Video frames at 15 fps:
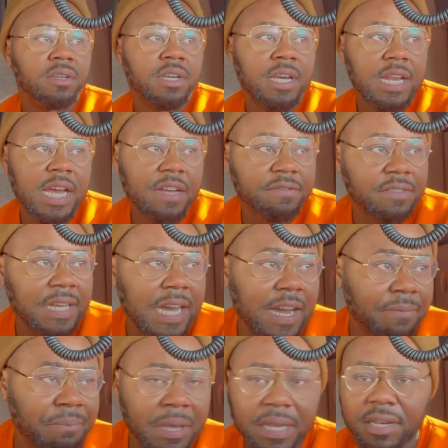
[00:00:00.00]
And I
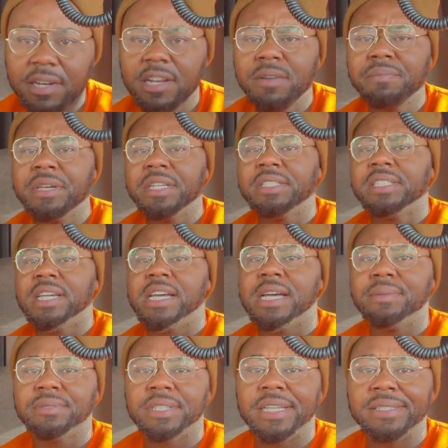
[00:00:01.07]
picked it up many
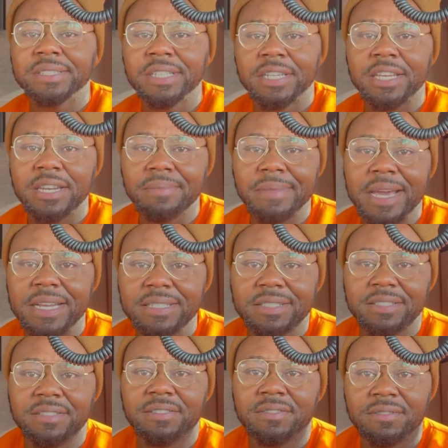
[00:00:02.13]
times and took it to
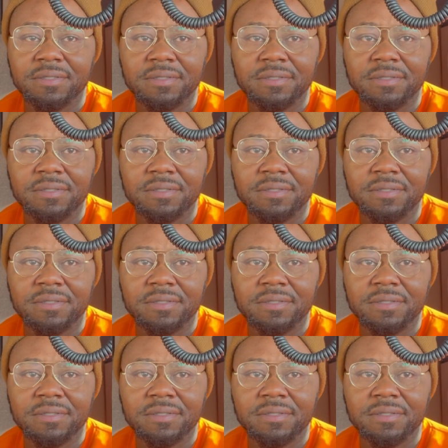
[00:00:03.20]
Madison.